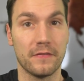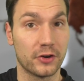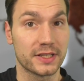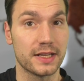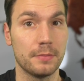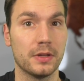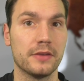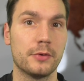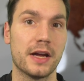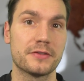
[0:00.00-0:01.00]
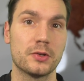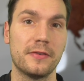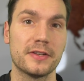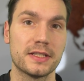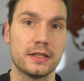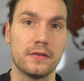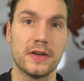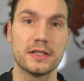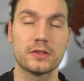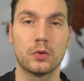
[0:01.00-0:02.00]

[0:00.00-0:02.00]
For example, if we have server send events,